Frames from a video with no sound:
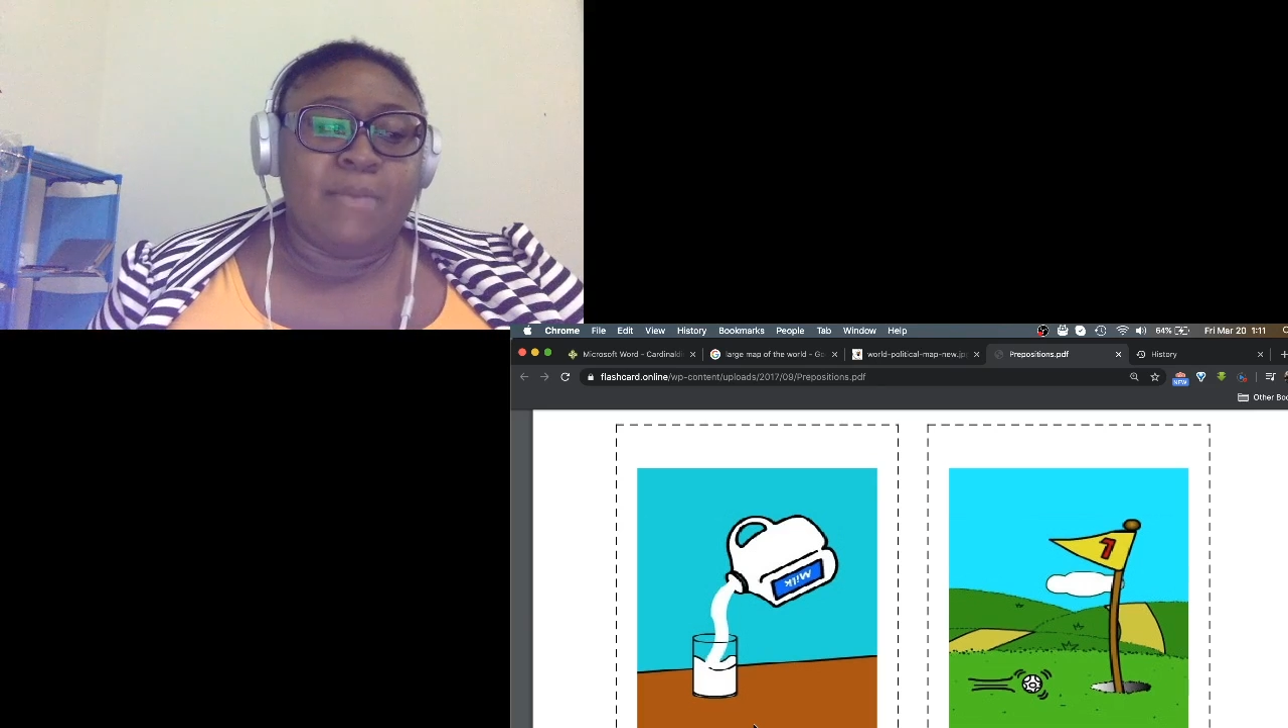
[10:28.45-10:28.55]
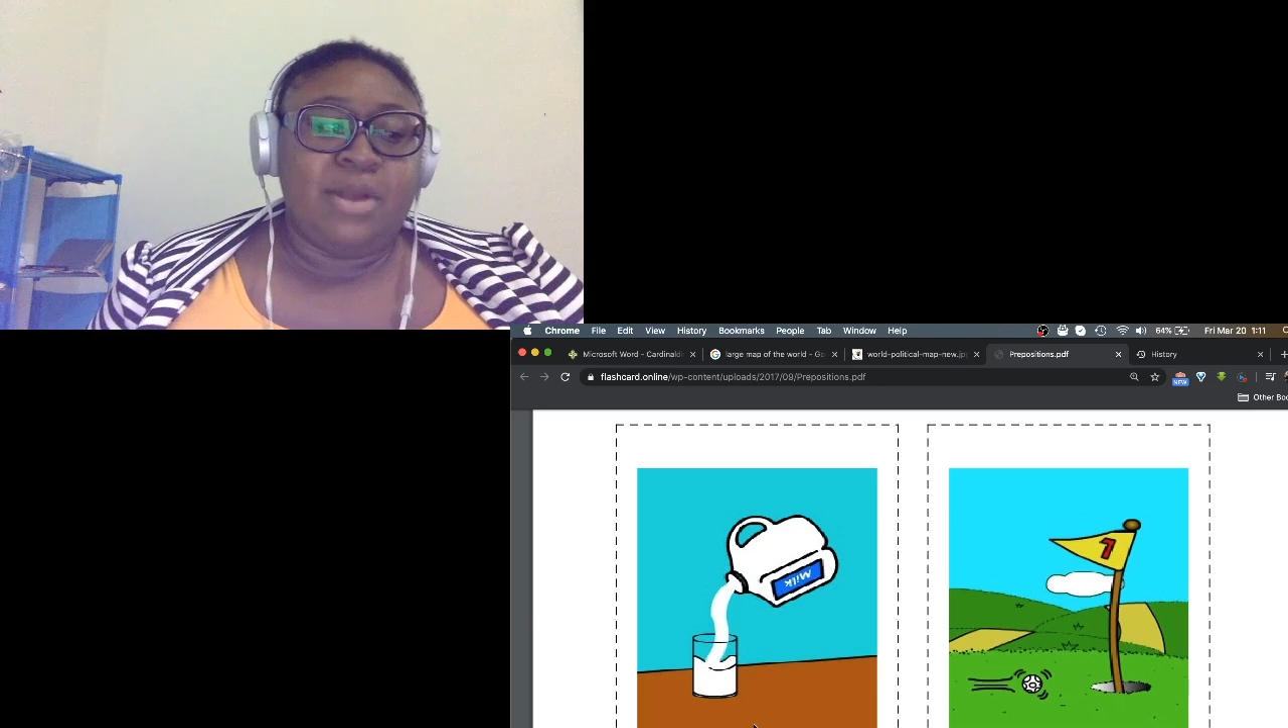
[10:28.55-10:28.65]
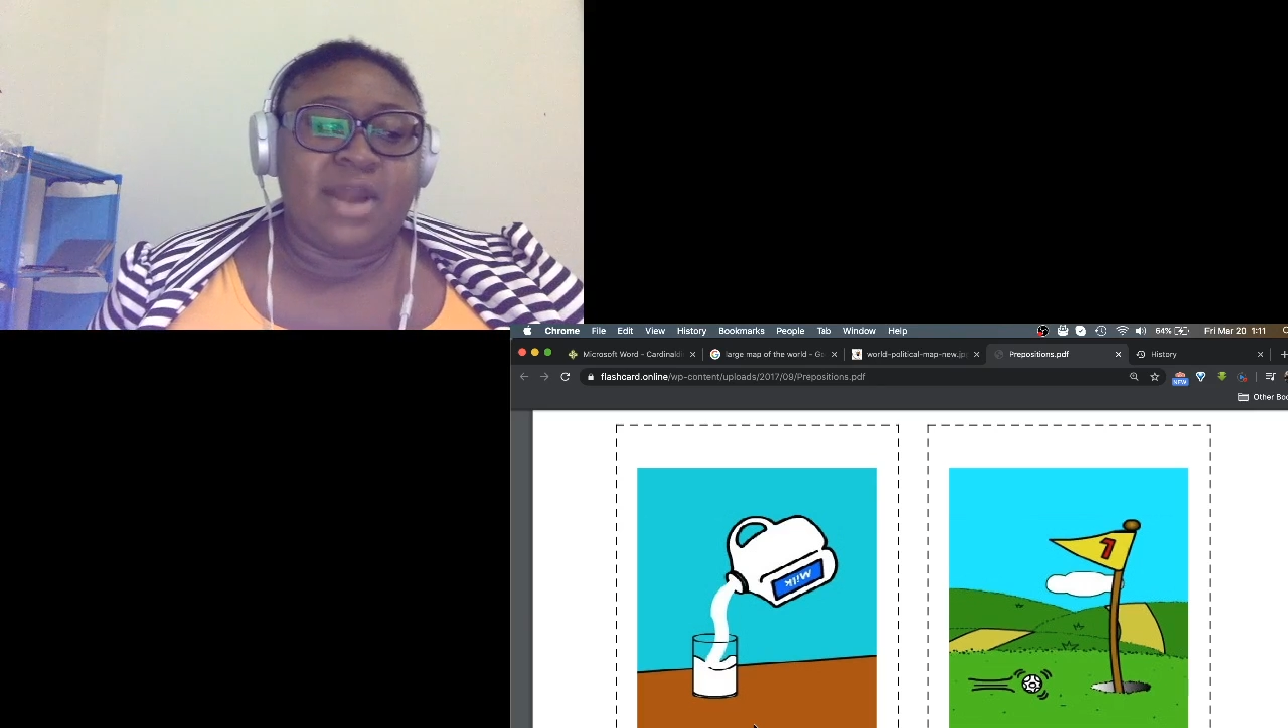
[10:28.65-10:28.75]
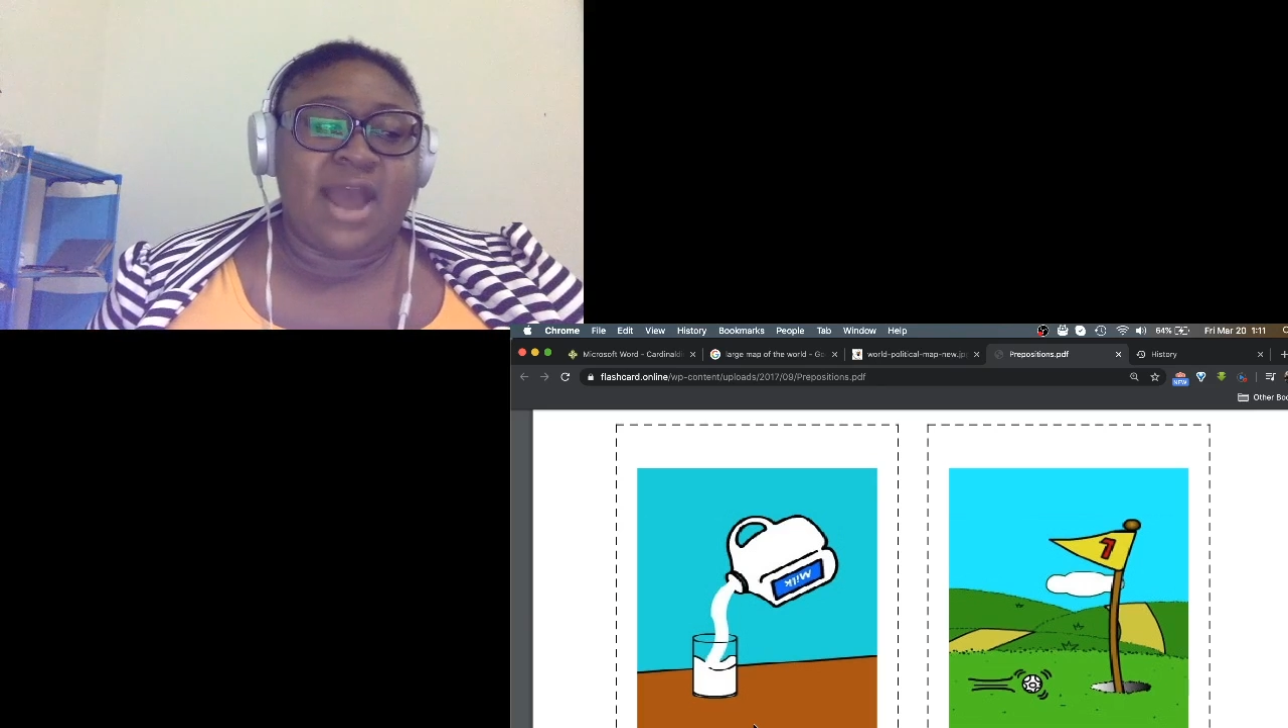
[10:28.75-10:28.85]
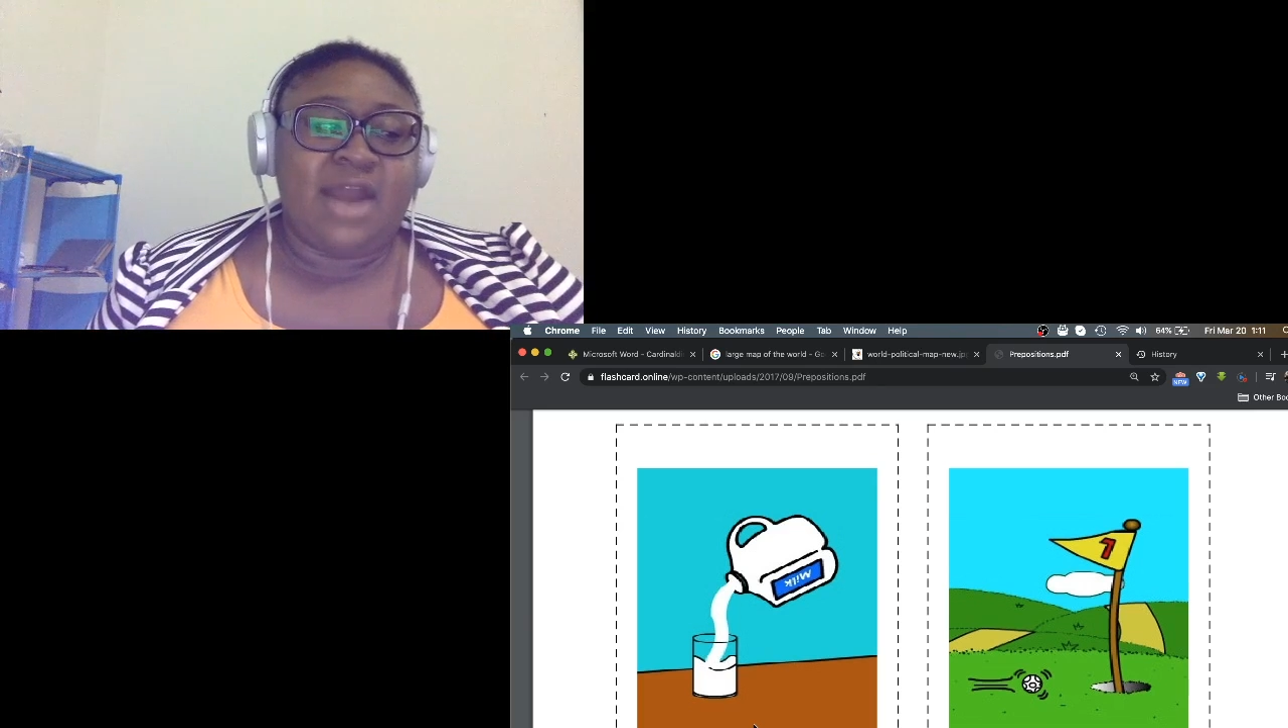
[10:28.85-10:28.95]
or
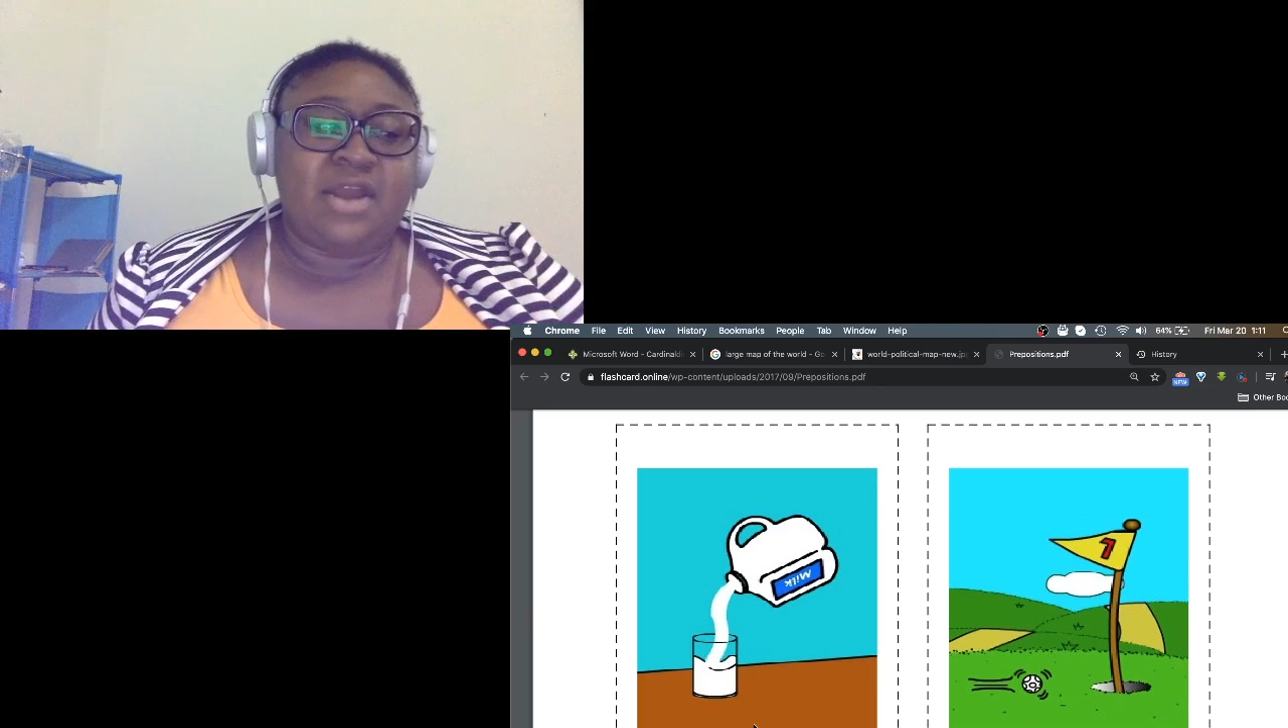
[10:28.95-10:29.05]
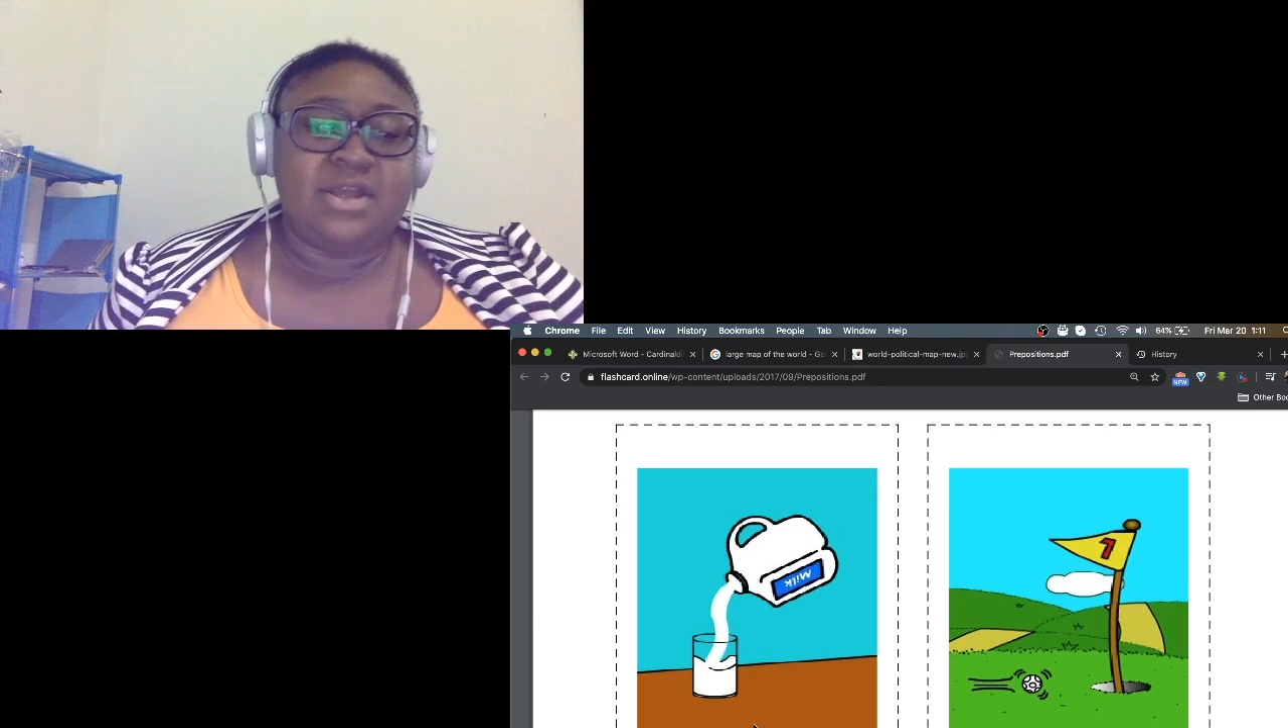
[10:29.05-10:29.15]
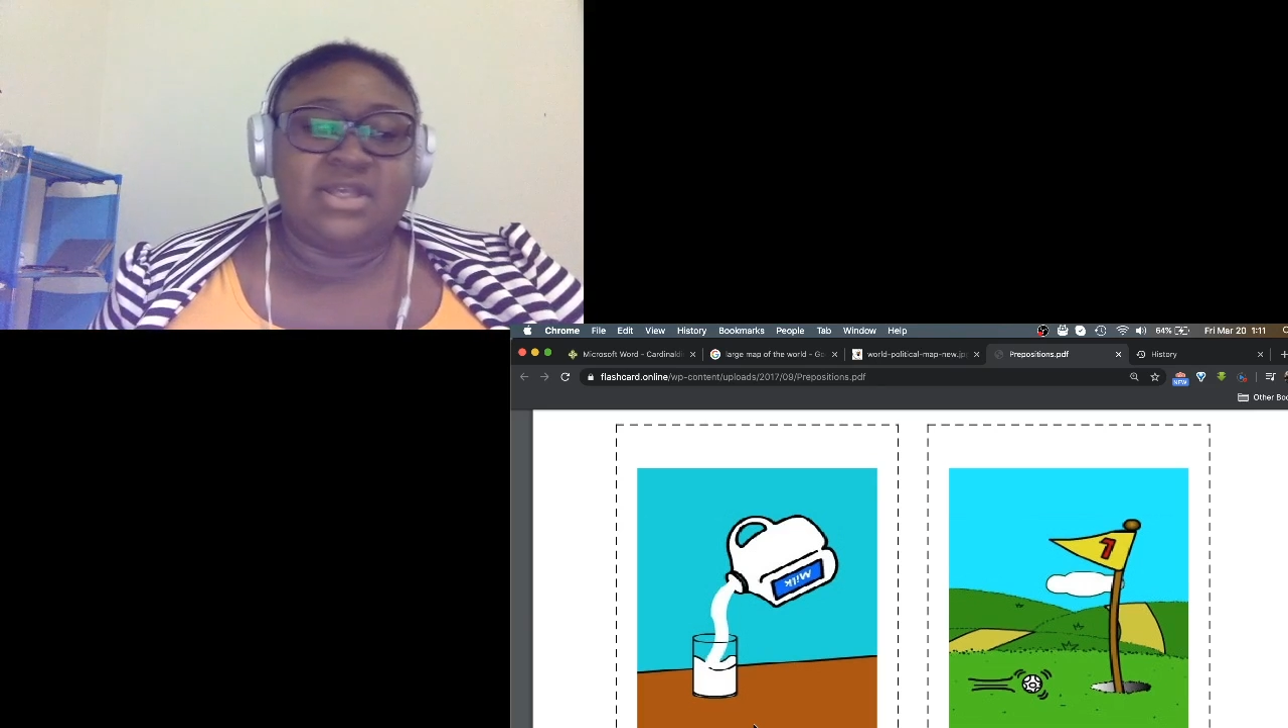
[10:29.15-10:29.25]
dad could